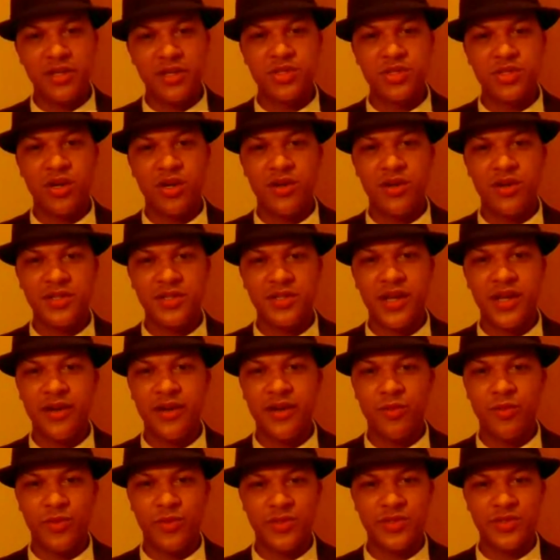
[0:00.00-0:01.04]
Kickstarter, it
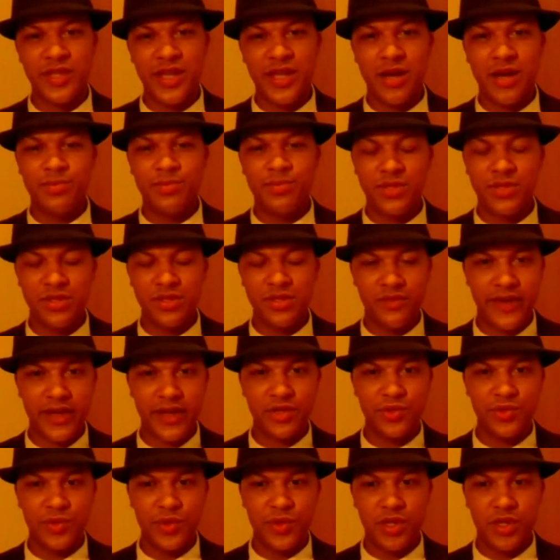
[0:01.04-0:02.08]
kind of works the opposite of
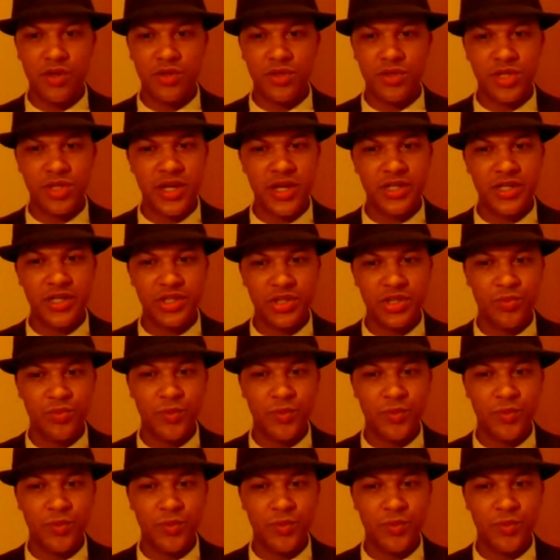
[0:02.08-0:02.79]
actual negotiation.